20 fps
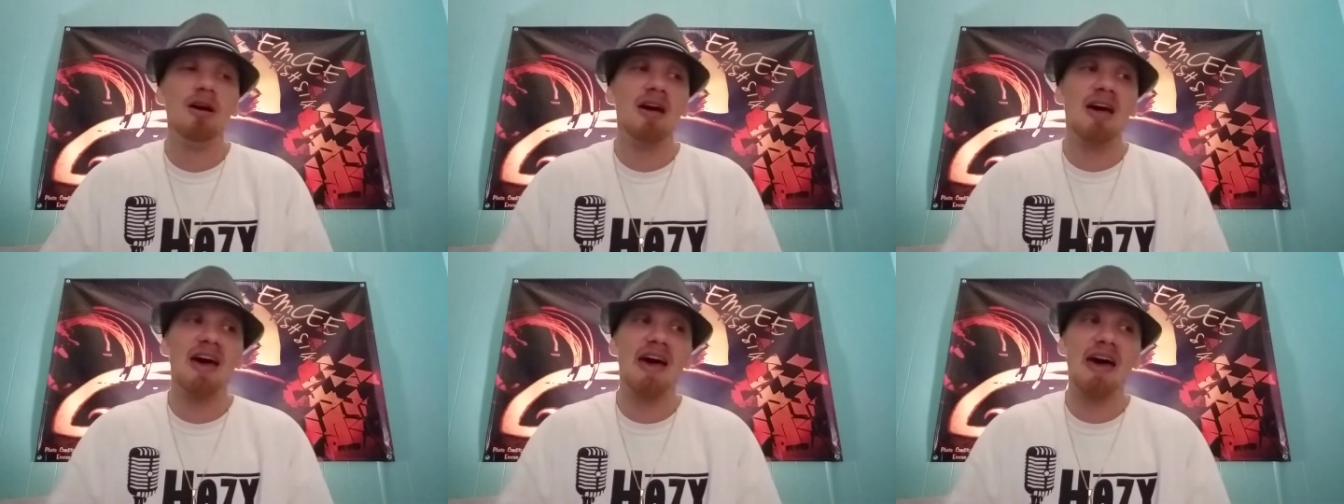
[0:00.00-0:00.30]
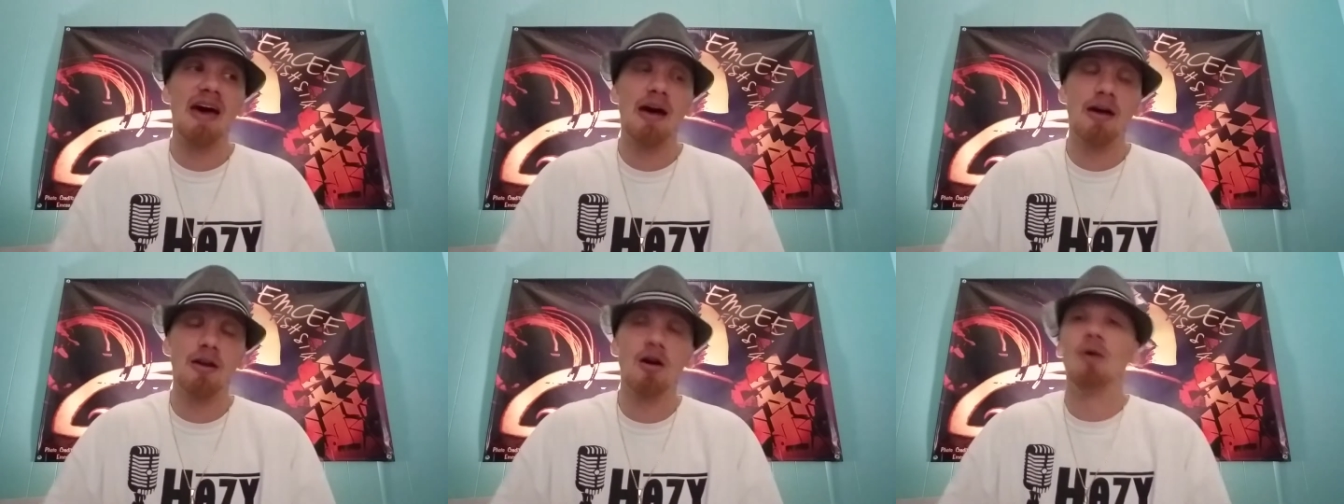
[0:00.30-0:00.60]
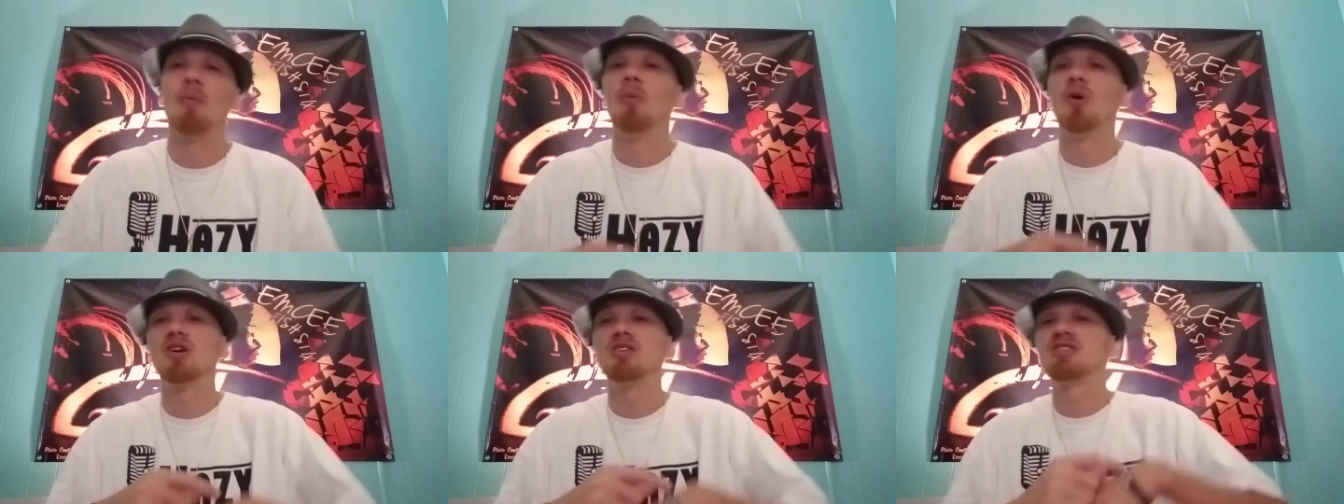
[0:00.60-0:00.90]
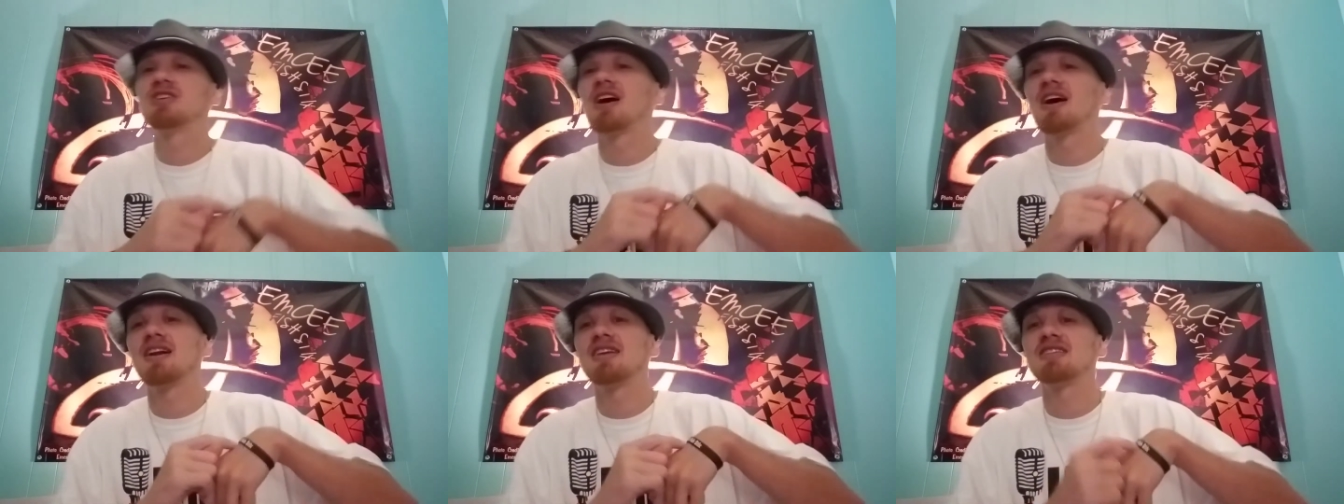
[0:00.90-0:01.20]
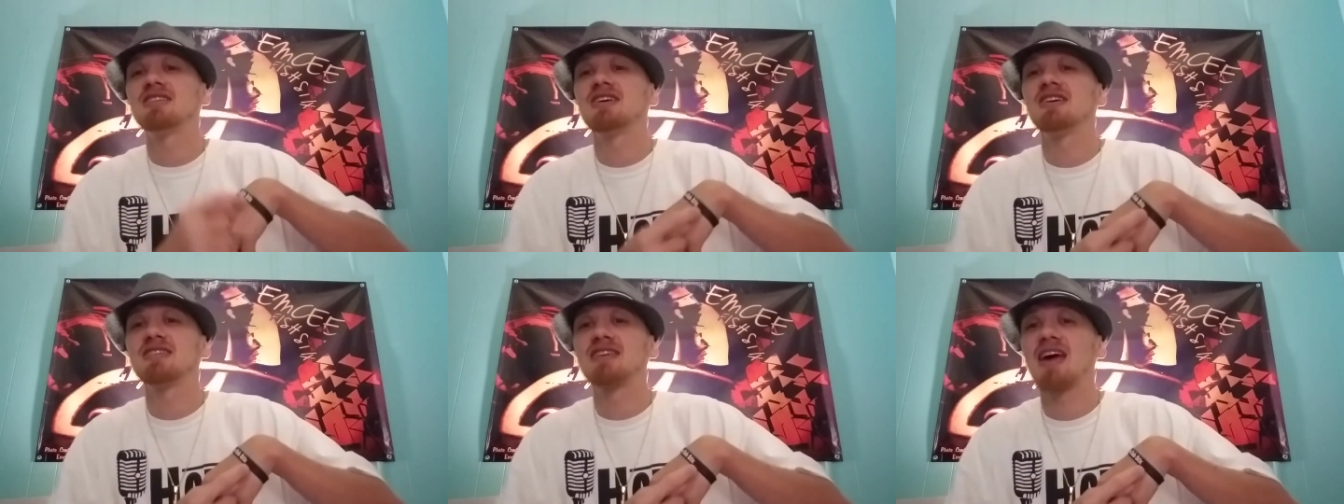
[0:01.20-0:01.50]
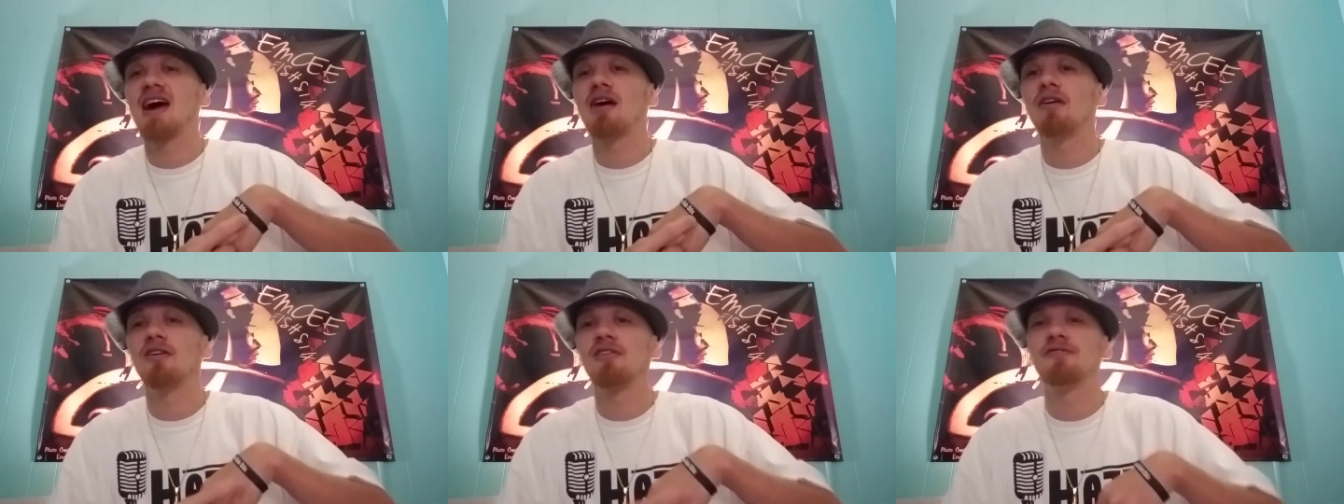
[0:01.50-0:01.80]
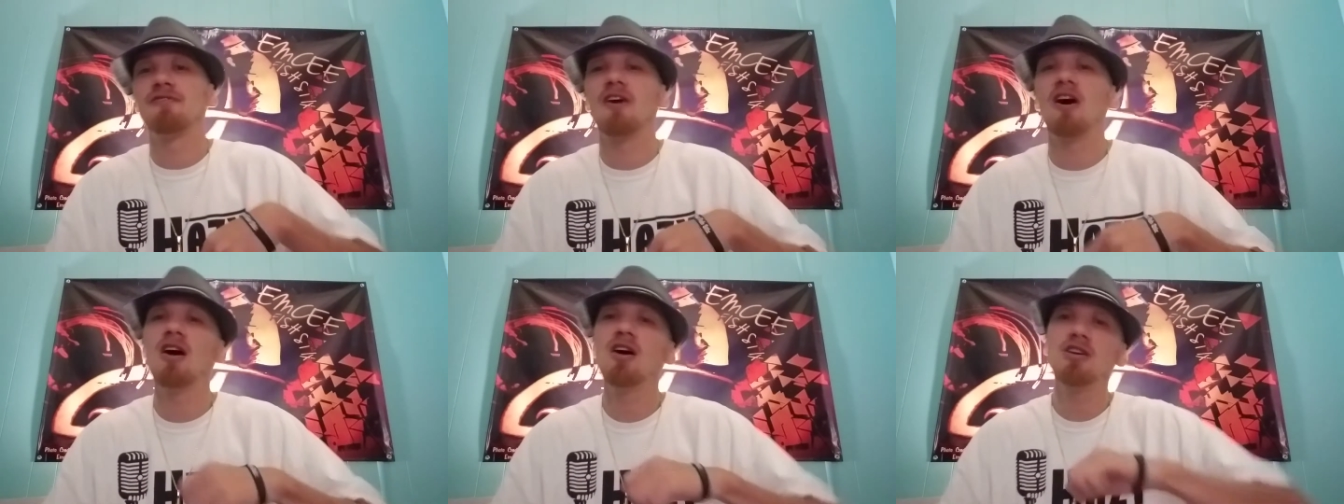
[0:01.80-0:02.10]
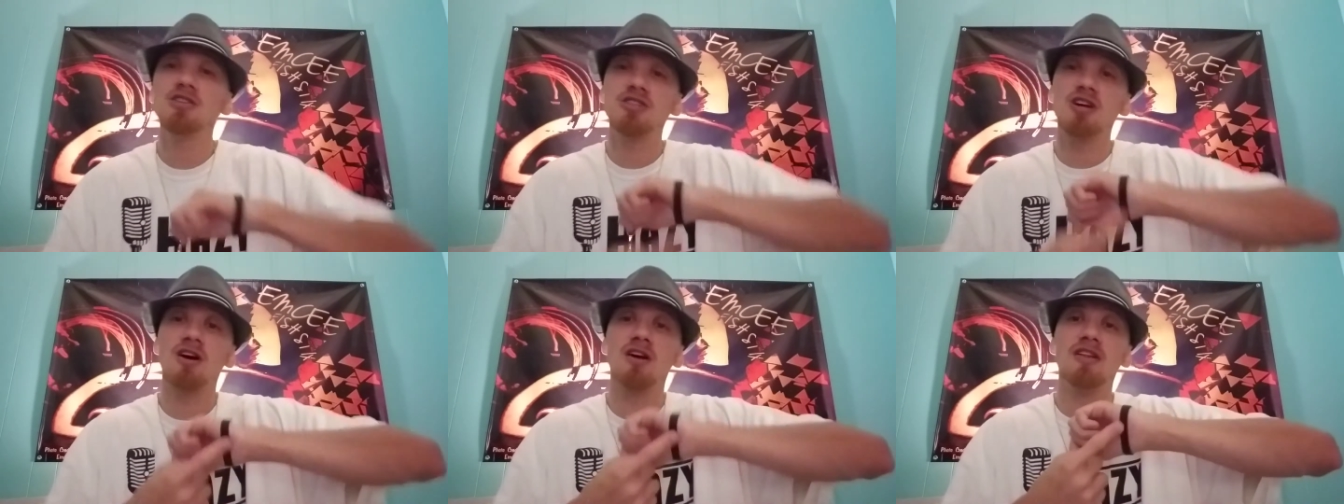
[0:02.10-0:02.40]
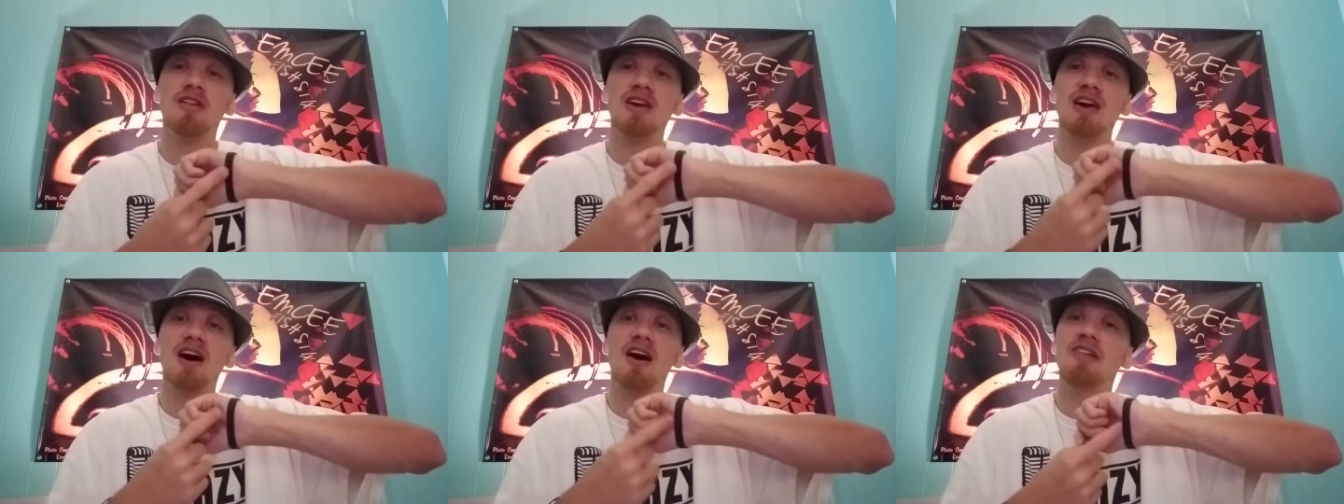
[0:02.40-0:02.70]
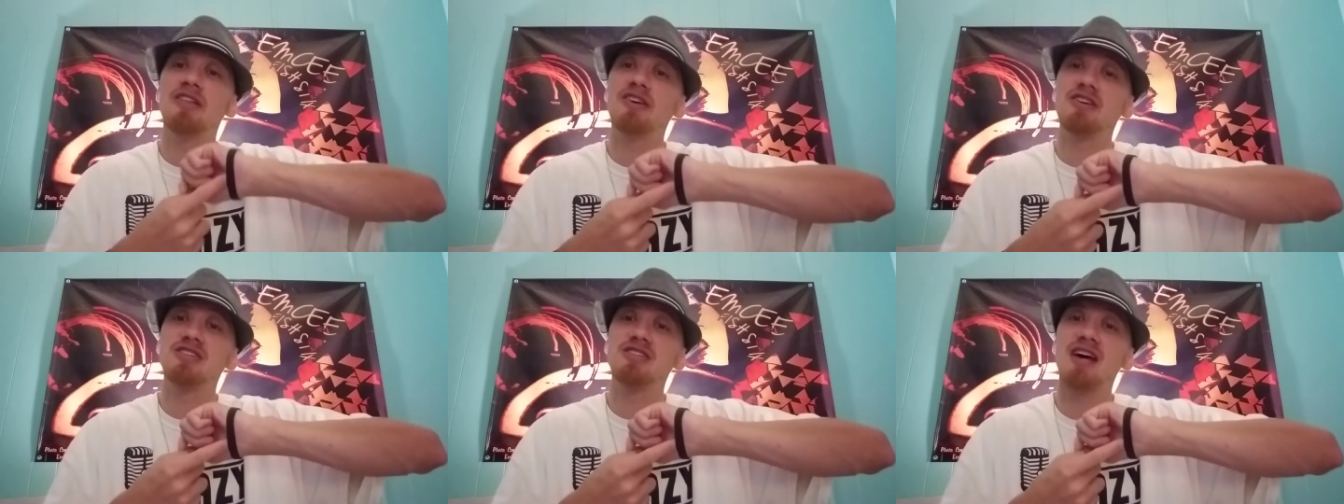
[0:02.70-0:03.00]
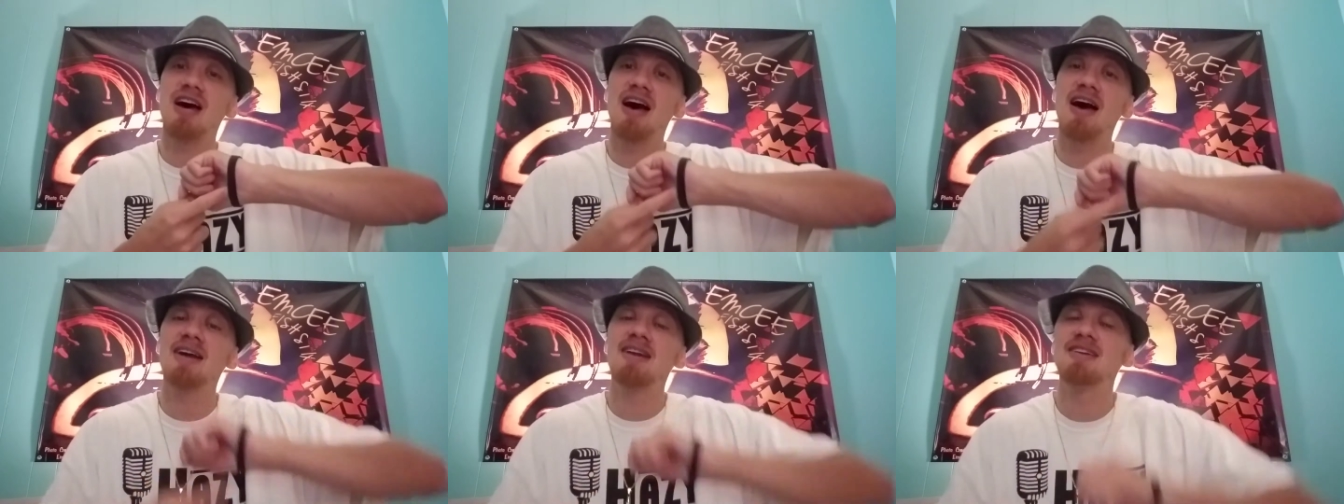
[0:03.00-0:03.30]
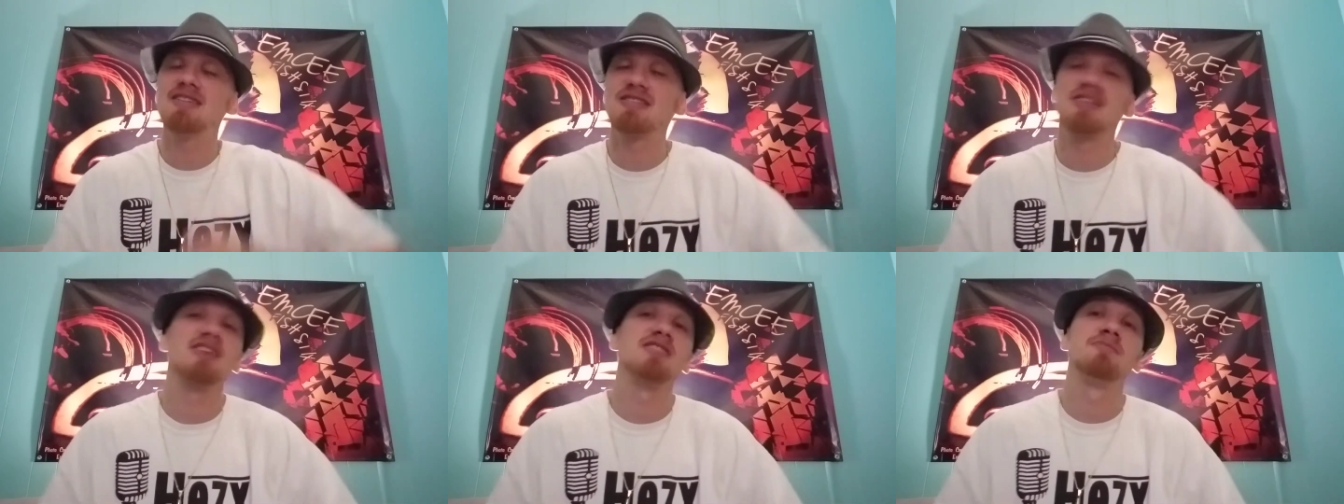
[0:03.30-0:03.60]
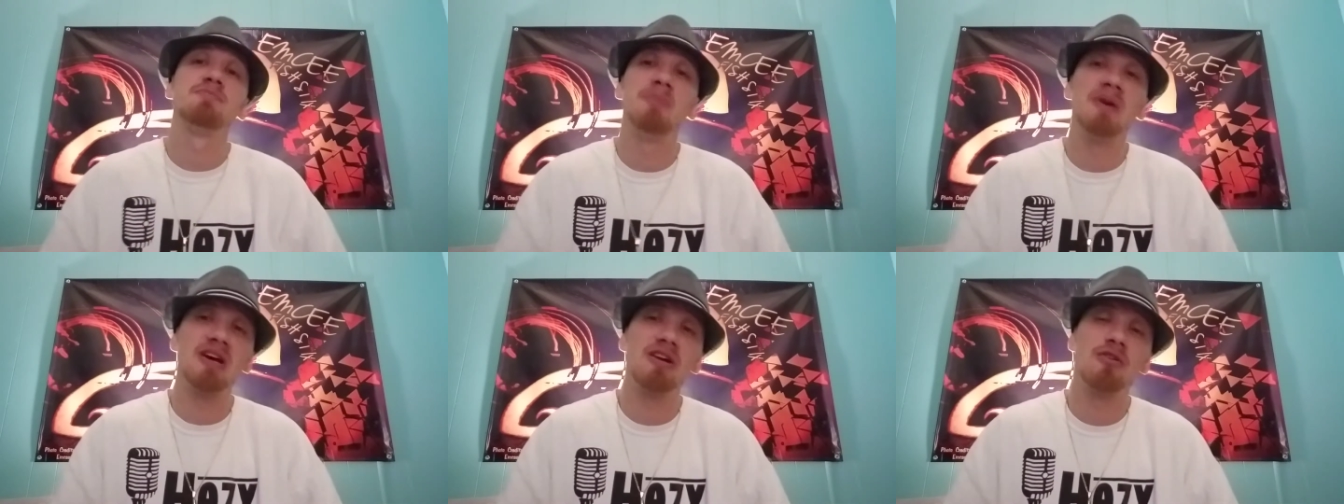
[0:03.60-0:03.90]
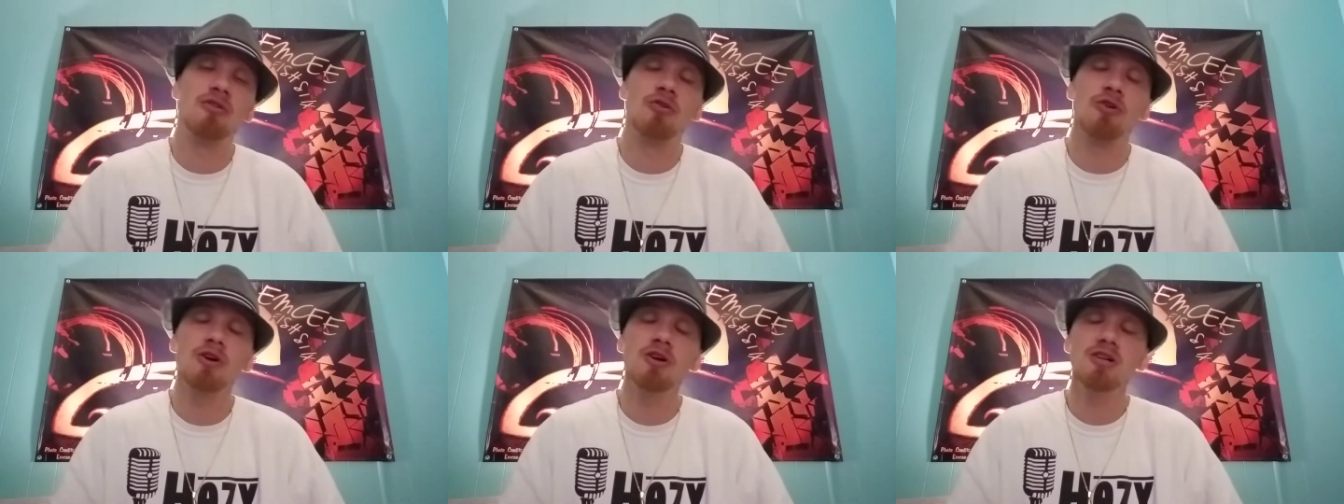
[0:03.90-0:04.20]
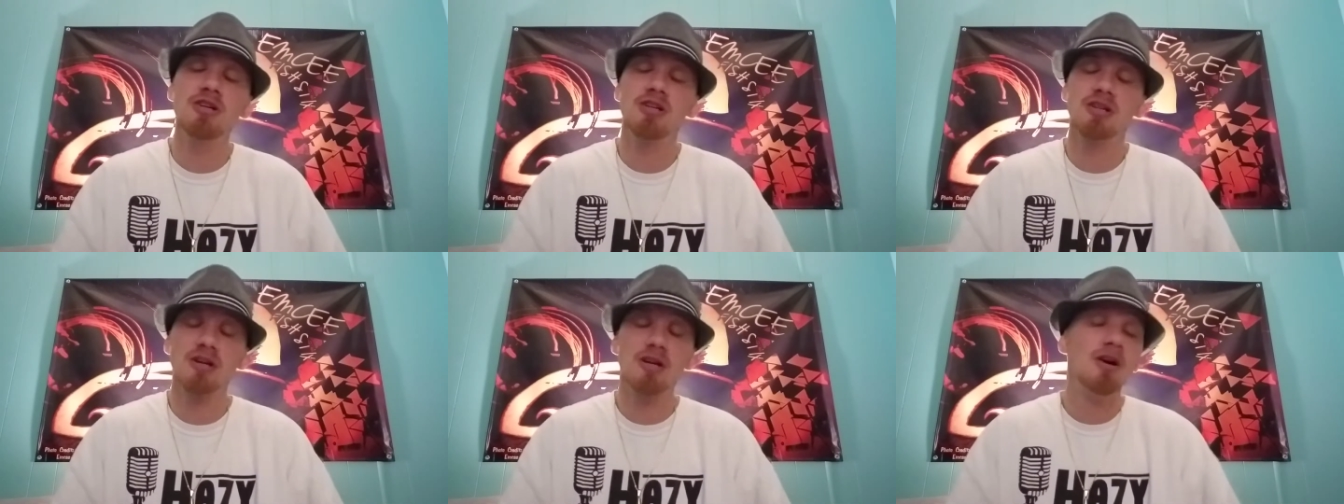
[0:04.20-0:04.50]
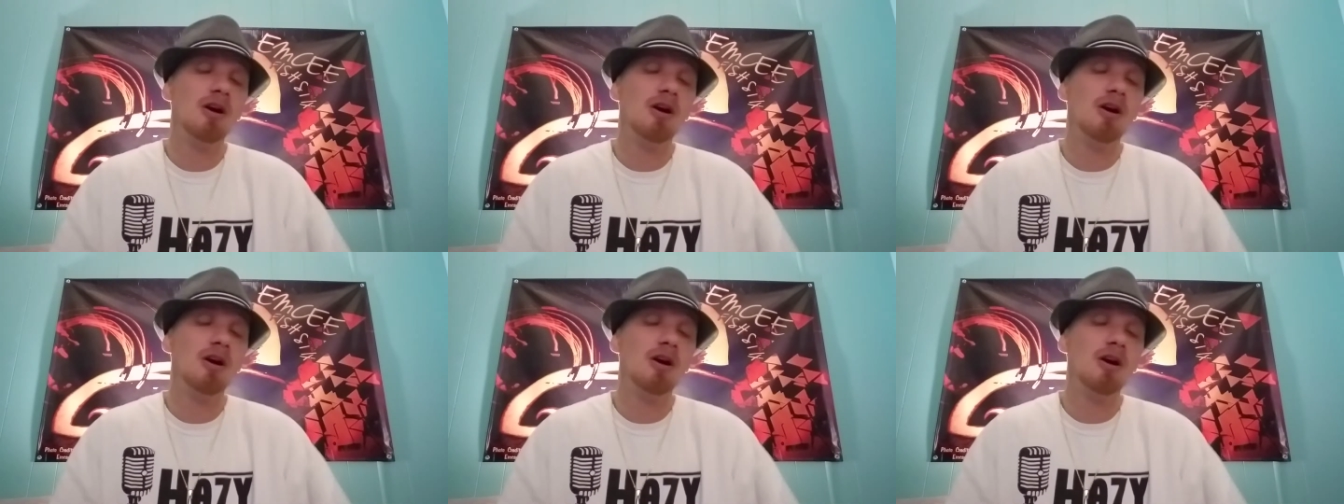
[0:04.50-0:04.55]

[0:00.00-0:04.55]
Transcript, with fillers: And on one side it says Kali Fox, on the other side it says Big Crook.